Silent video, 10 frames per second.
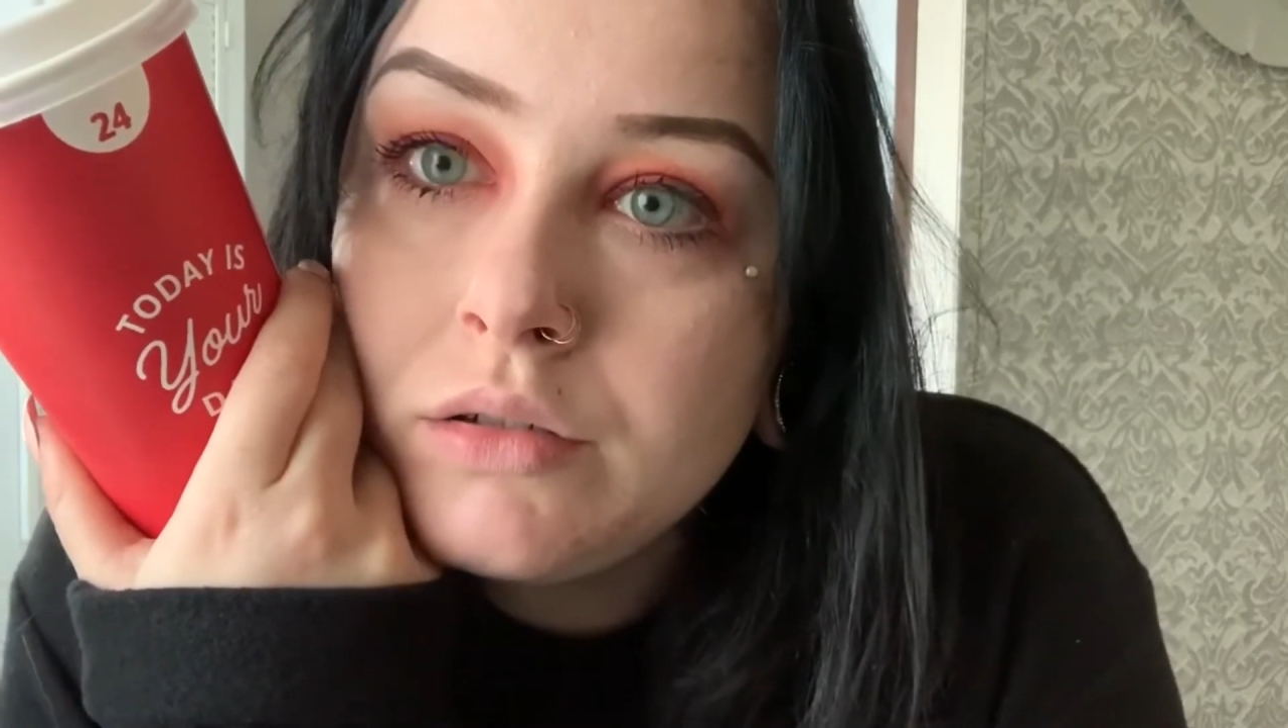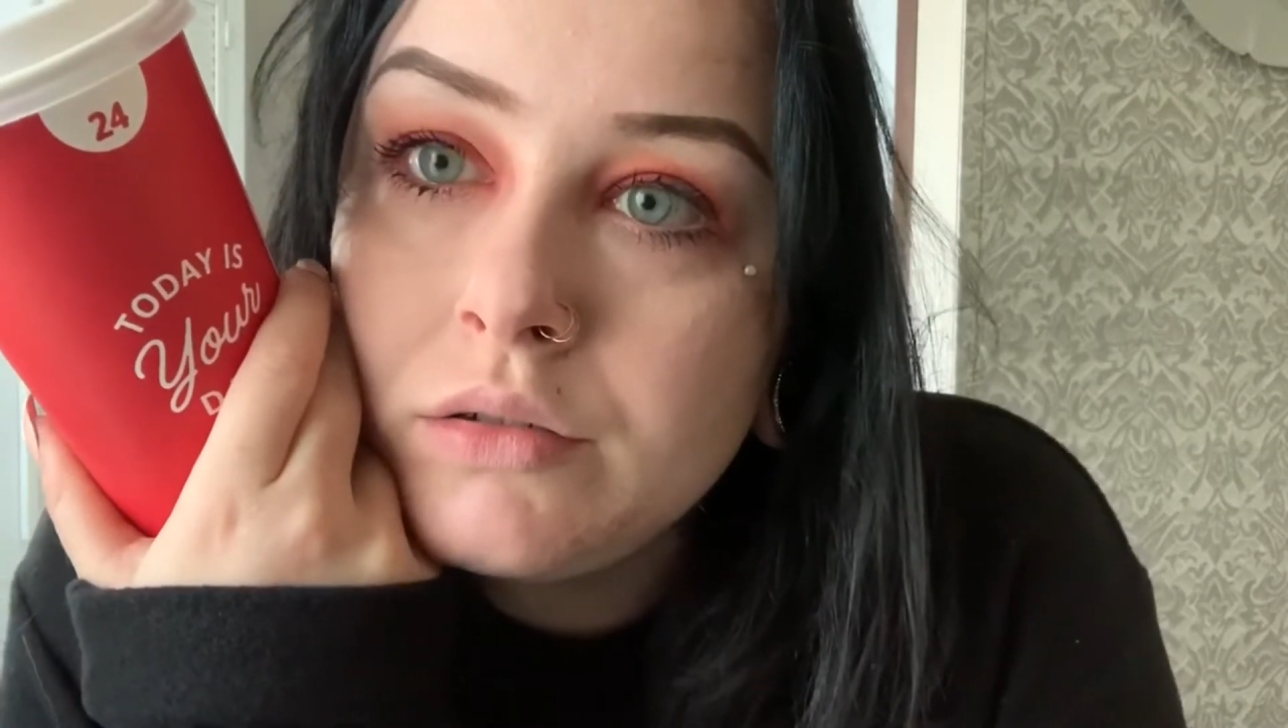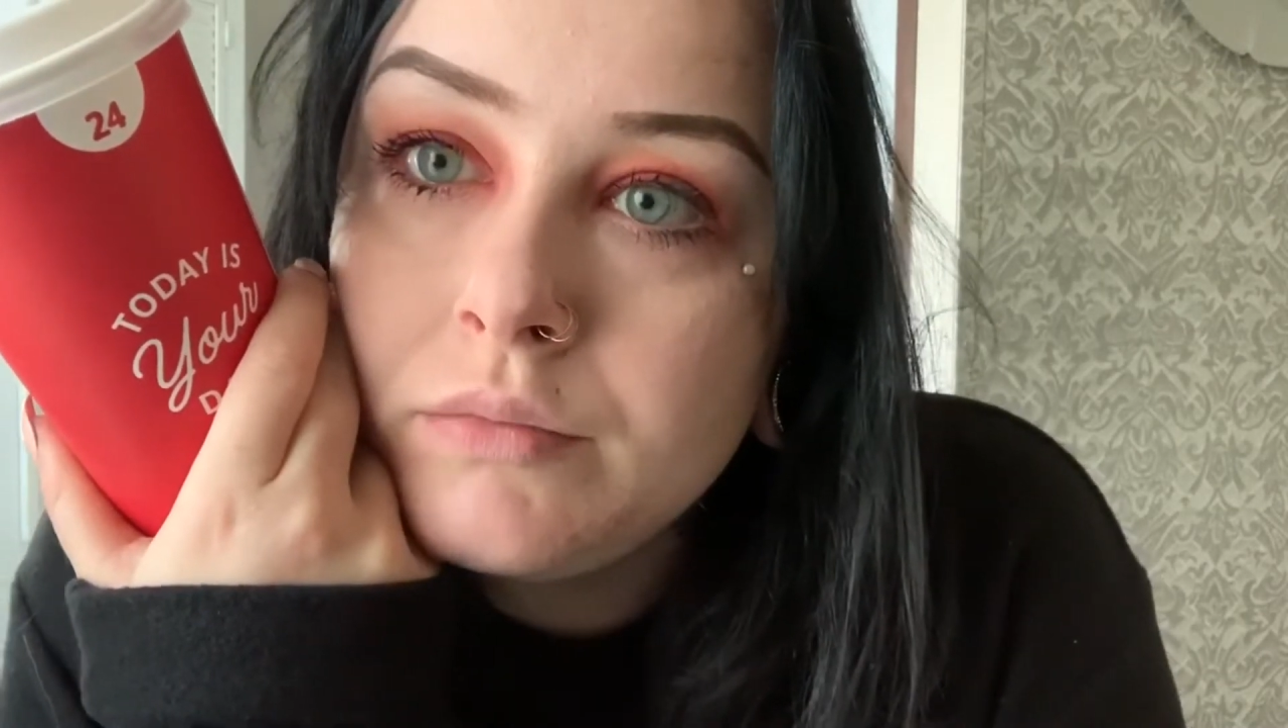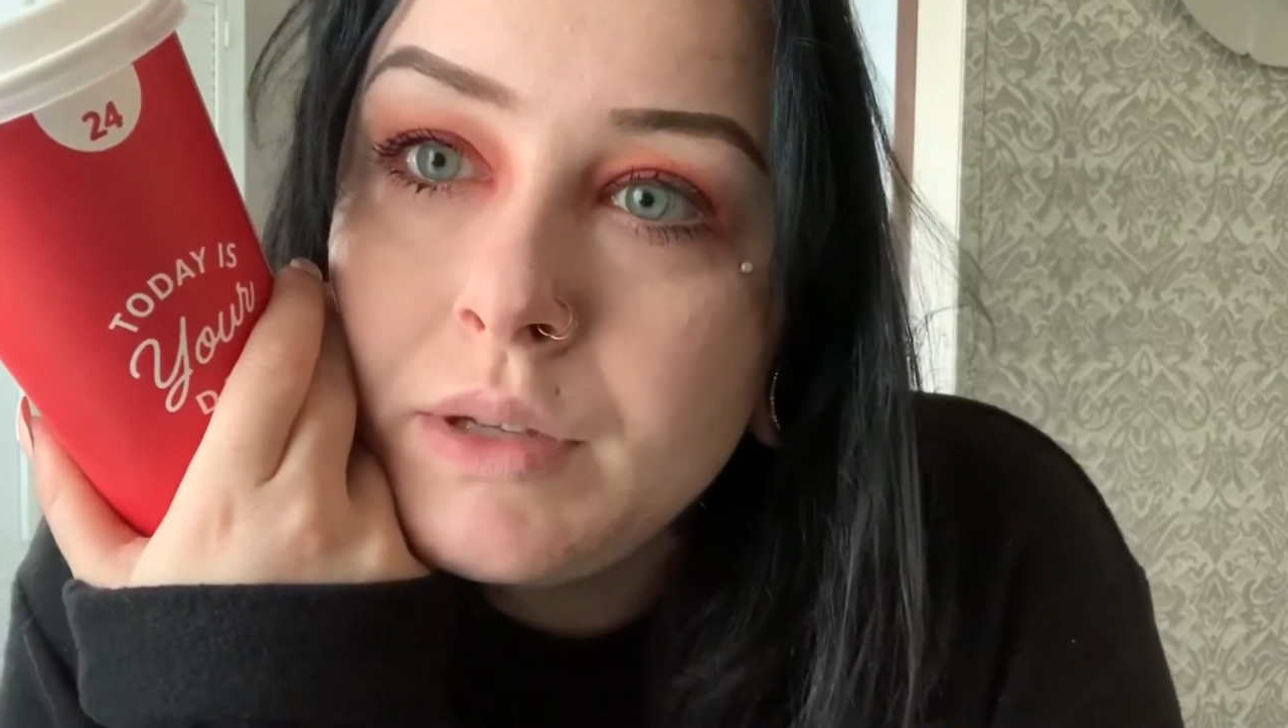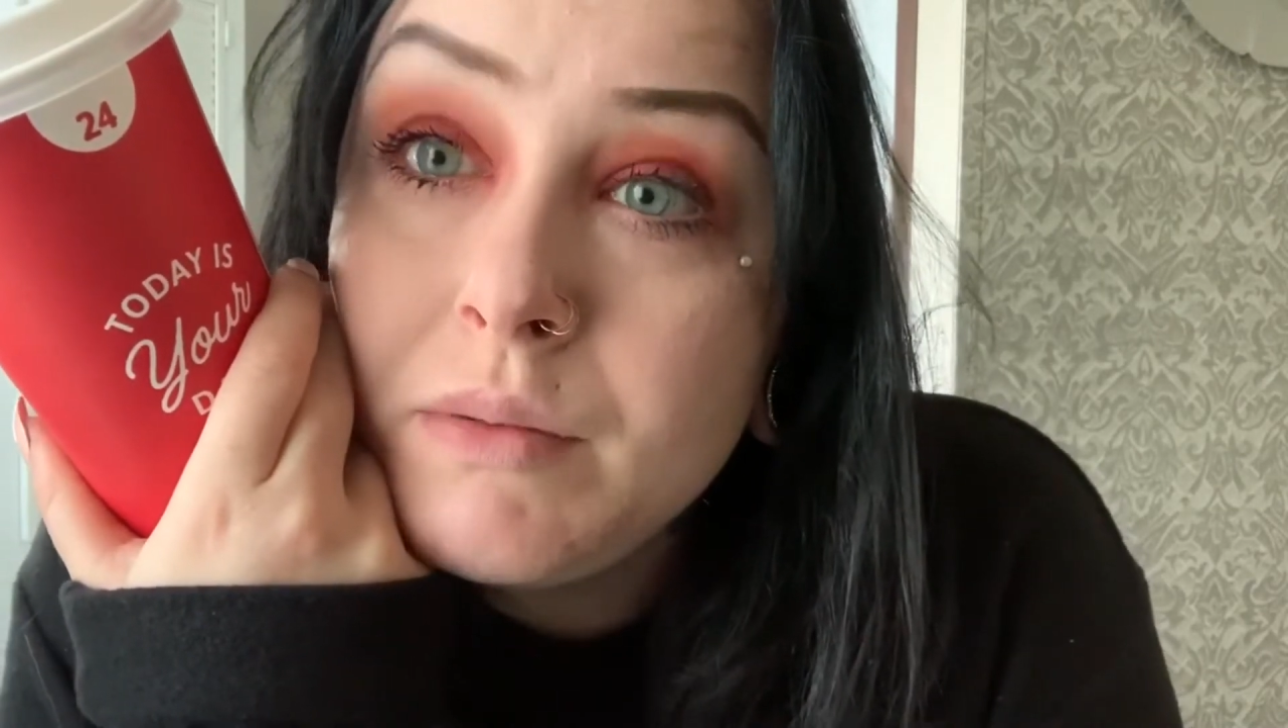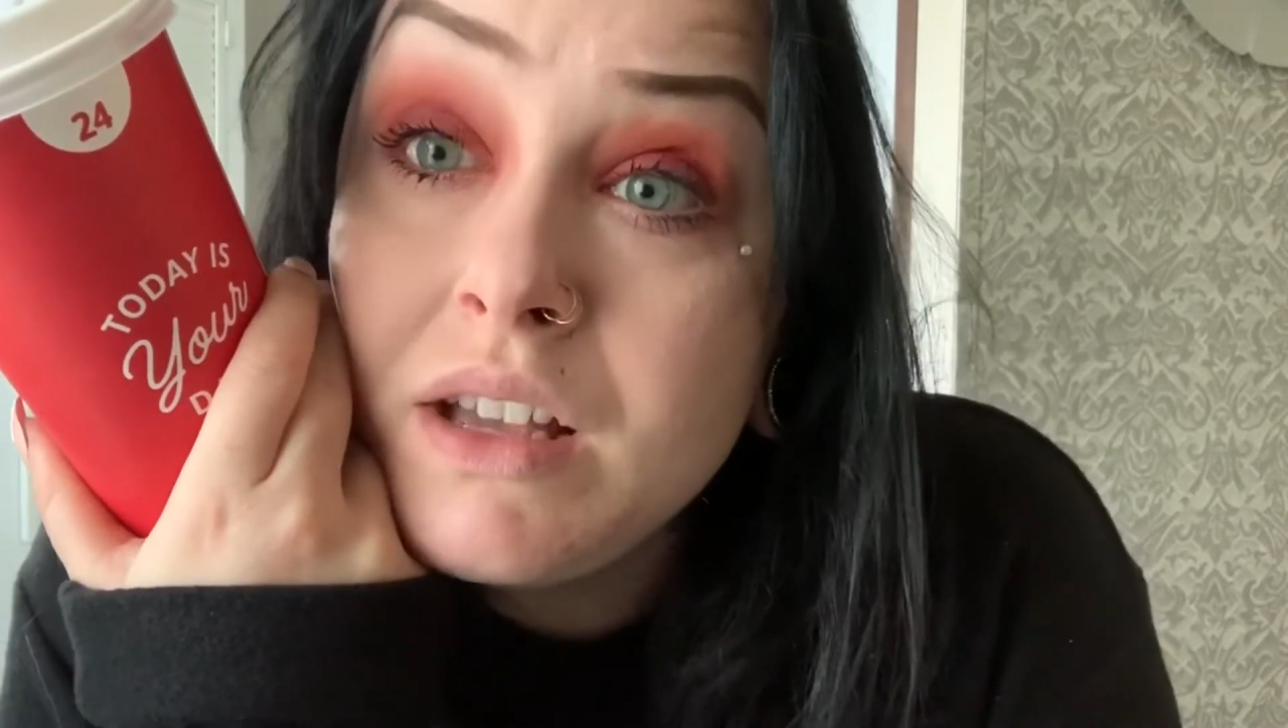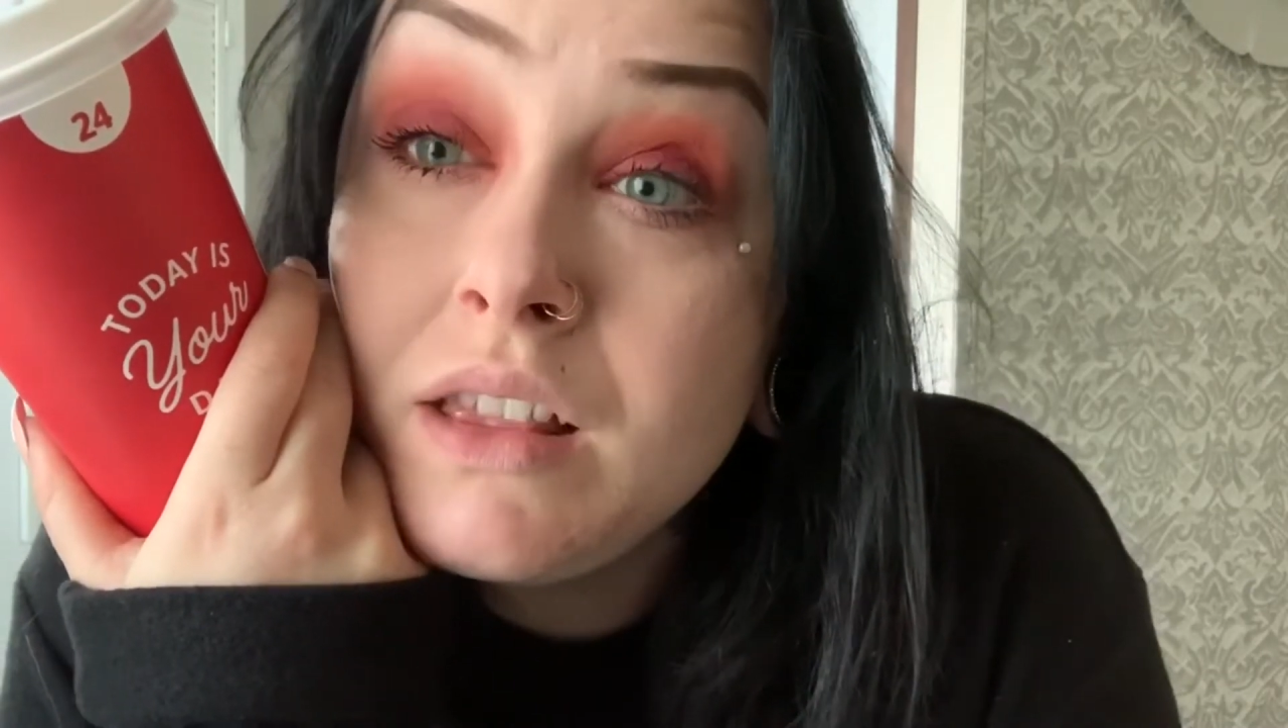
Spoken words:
Maybe a